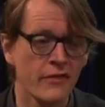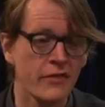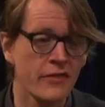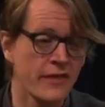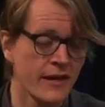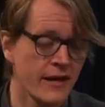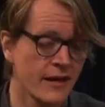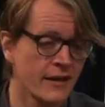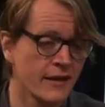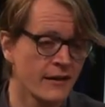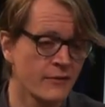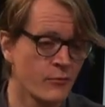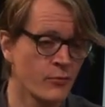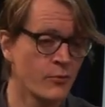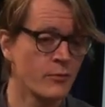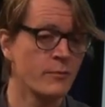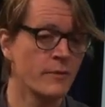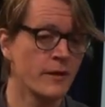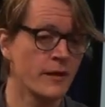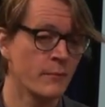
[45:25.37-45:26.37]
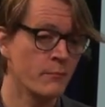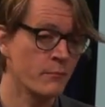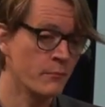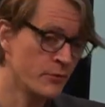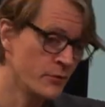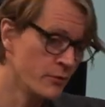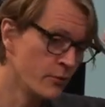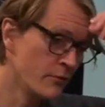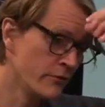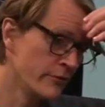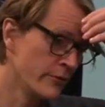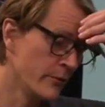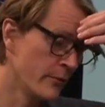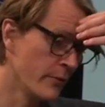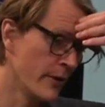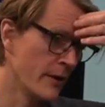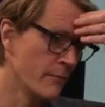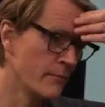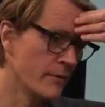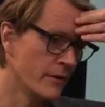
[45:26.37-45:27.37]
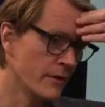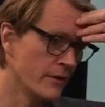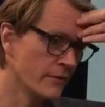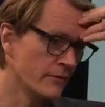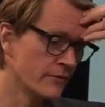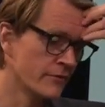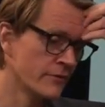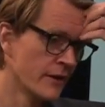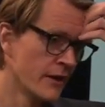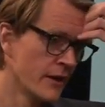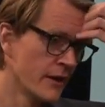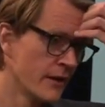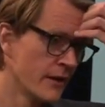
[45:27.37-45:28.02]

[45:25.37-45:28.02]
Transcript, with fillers: I think it would be a beautiful way because